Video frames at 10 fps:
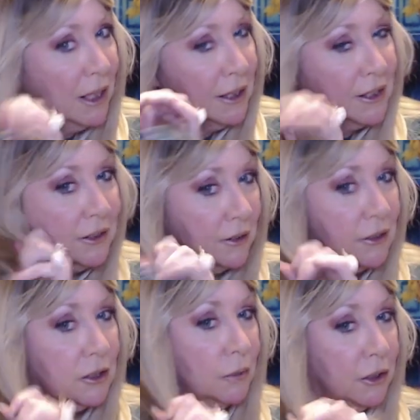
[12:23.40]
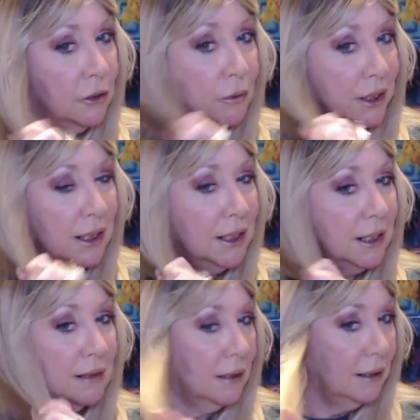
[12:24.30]
it to where you would need it.
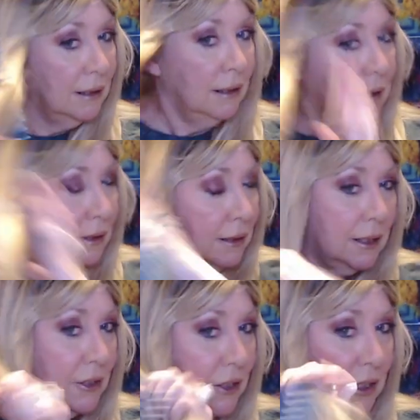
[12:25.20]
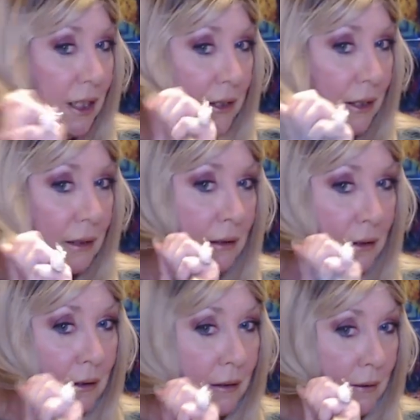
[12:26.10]
And again, just kind of
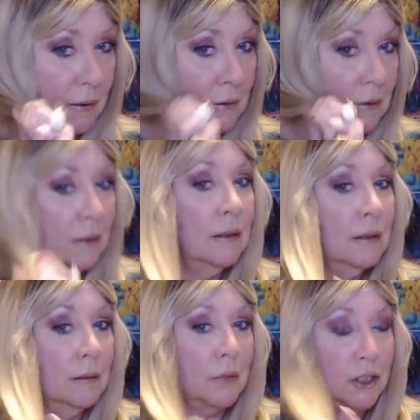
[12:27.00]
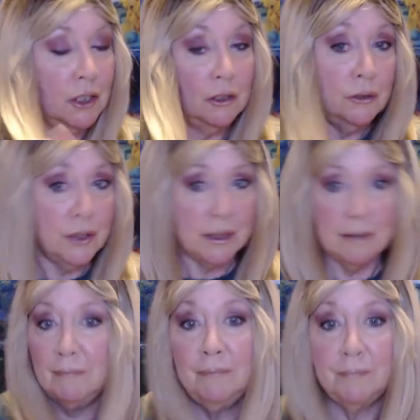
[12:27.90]
brush it loose
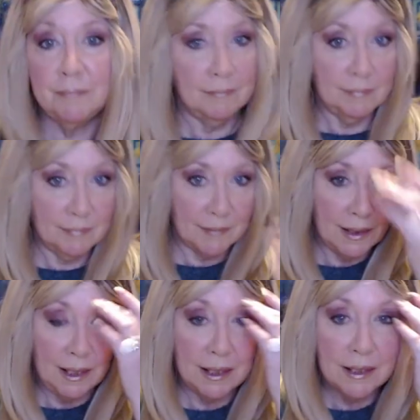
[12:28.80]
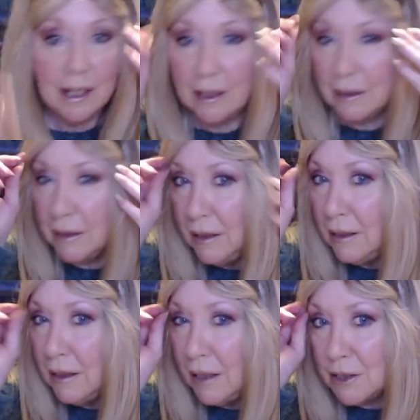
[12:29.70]
like that.
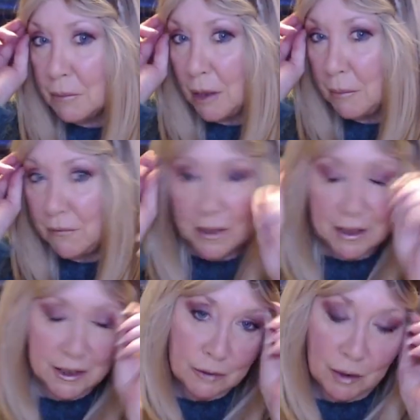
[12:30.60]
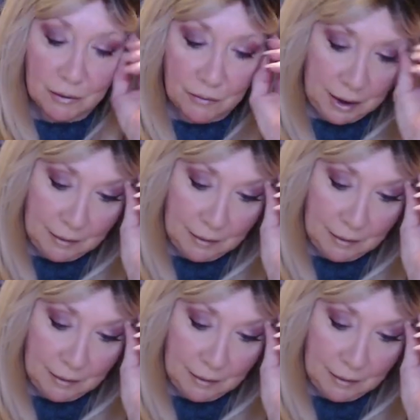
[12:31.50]
I should probably fix this one, right?